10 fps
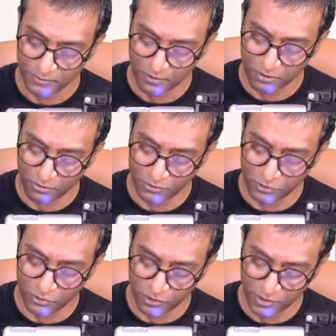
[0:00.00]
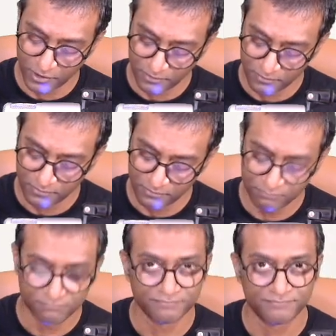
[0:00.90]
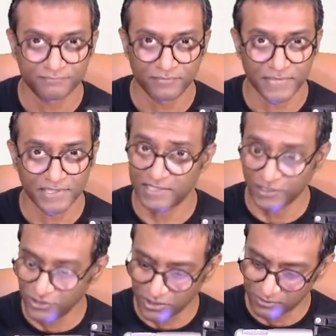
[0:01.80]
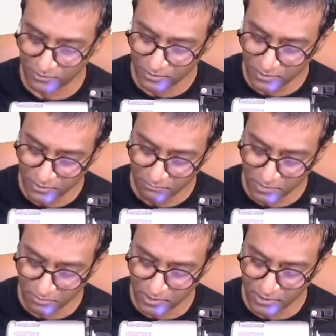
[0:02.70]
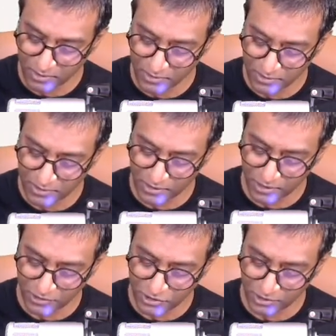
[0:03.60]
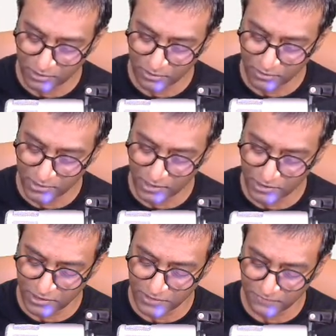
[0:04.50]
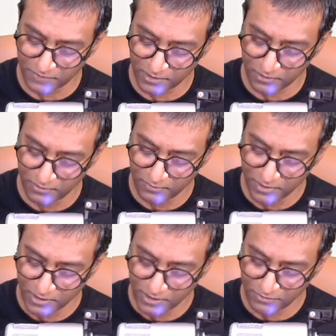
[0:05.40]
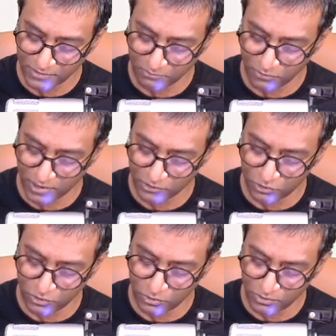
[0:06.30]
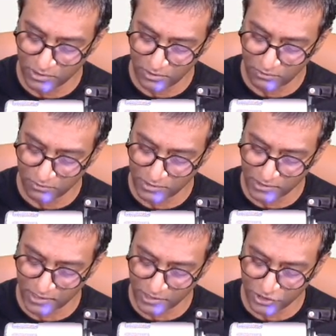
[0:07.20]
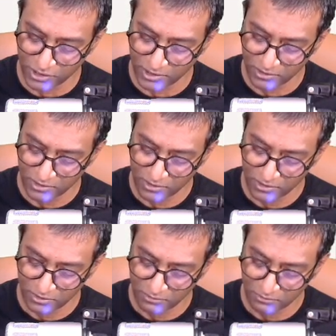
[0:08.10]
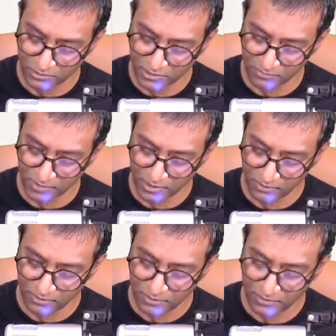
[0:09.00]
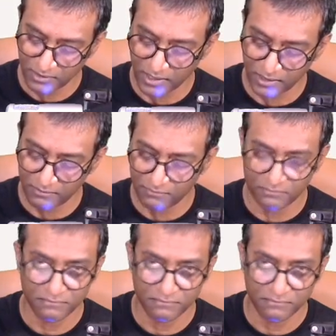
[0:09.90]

or you could sketch it. Maybe sketching is fun. If some of you like to doodle or sketch it or something, then